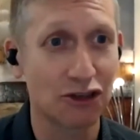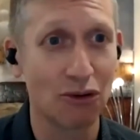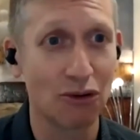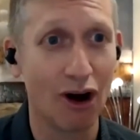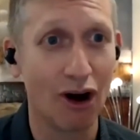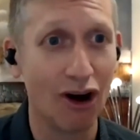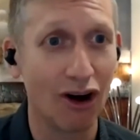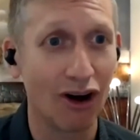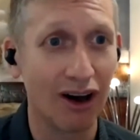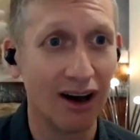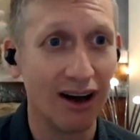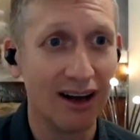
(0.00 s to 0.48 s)

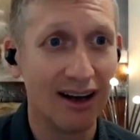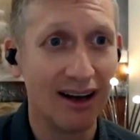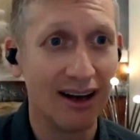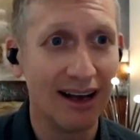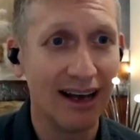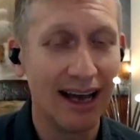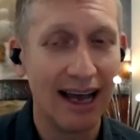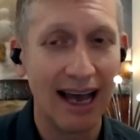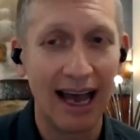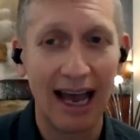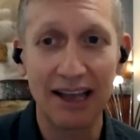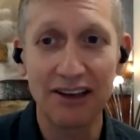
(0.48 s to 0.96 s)
wrong.
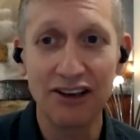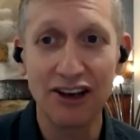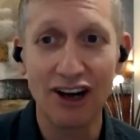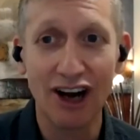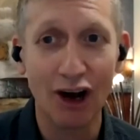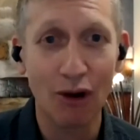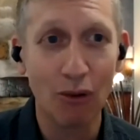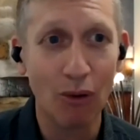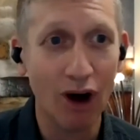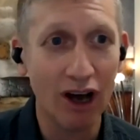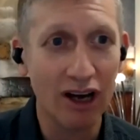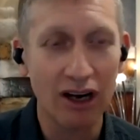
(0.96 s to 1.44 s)
And you know
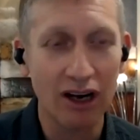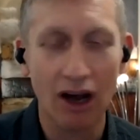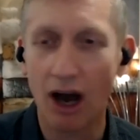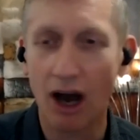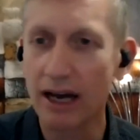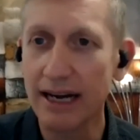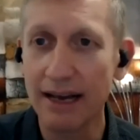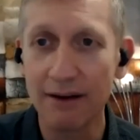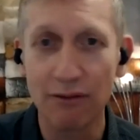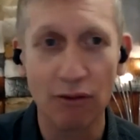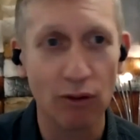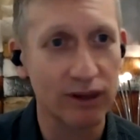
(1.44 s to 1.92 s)
what? I
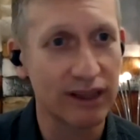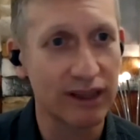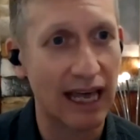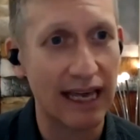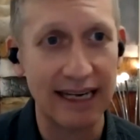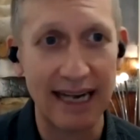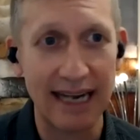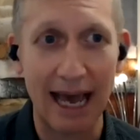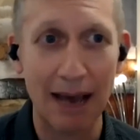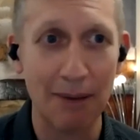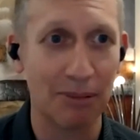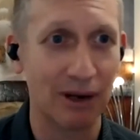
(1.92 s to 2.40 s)
never want that
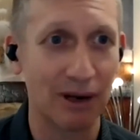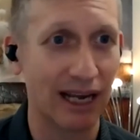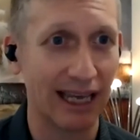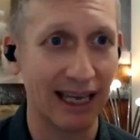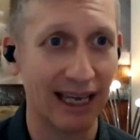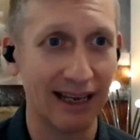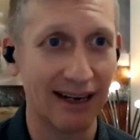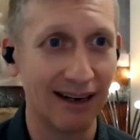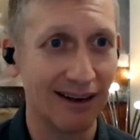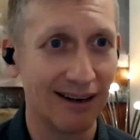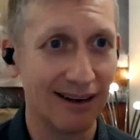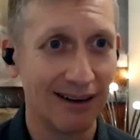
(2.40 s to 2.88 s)
to happen
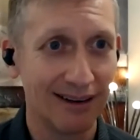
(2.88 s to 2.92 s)
again.